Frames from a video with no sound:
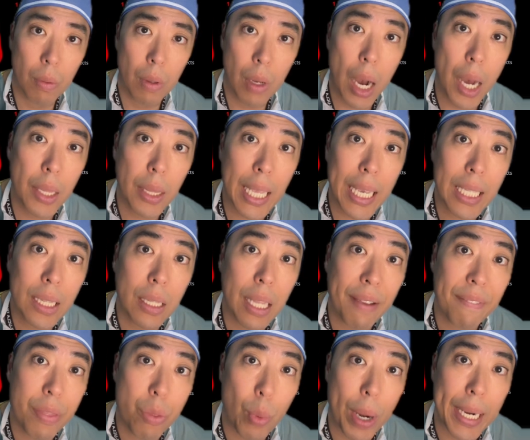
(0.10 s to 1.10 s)
Unlike
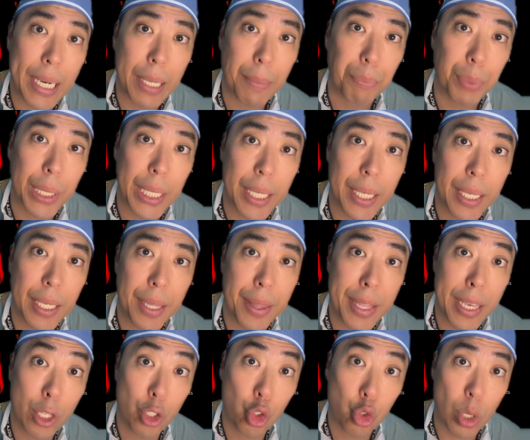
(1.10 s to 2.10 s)
life-threatening bleeding in
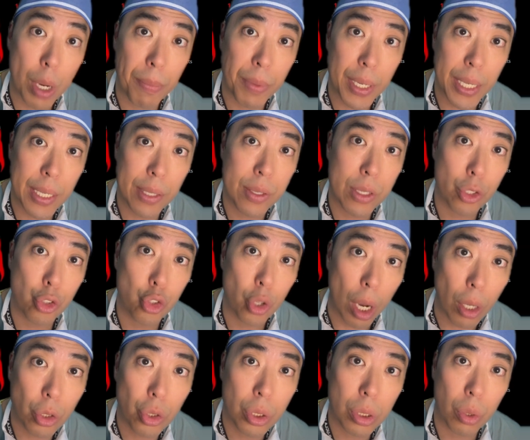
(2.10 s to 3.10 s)
the extremities and
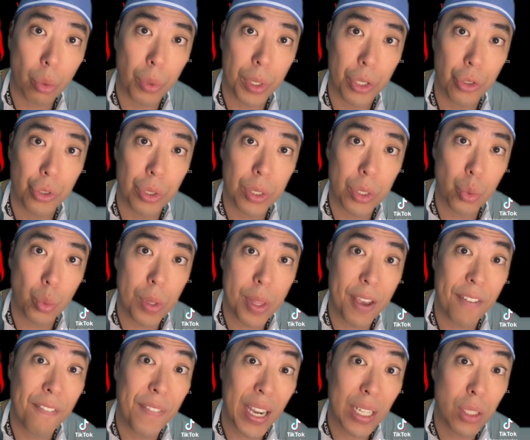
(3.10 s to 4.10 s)
junctional regions where the
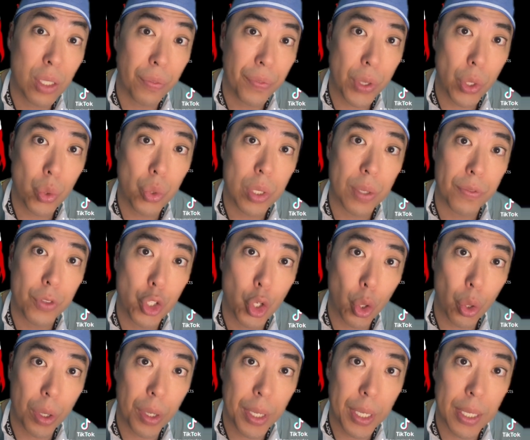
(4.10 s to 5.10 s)
effective use of
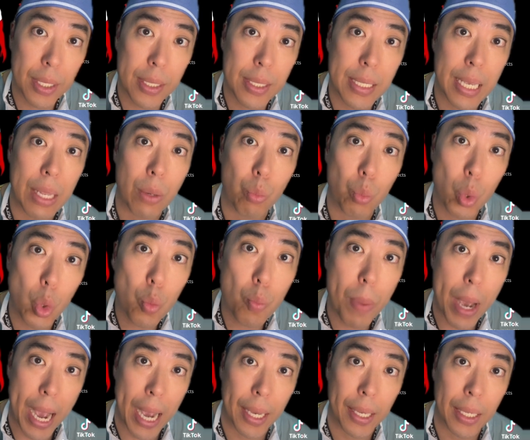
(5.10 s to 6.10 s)
tourniquets and wound
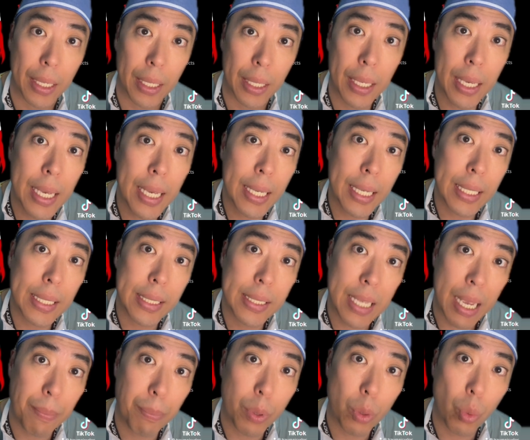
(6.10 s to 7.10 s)
packing can
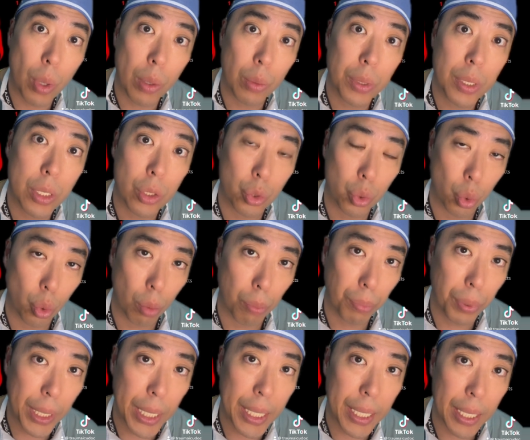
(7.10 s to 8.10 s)
temporarily control
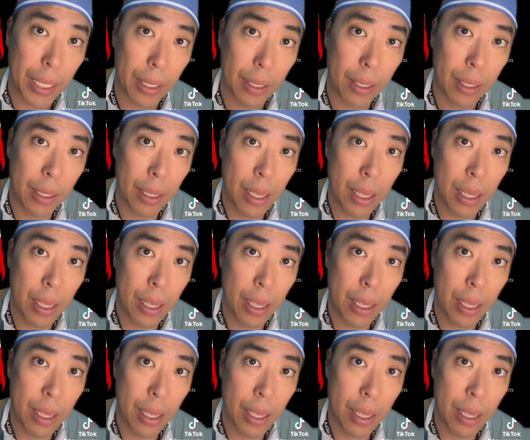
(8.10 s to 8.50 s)
bleeding,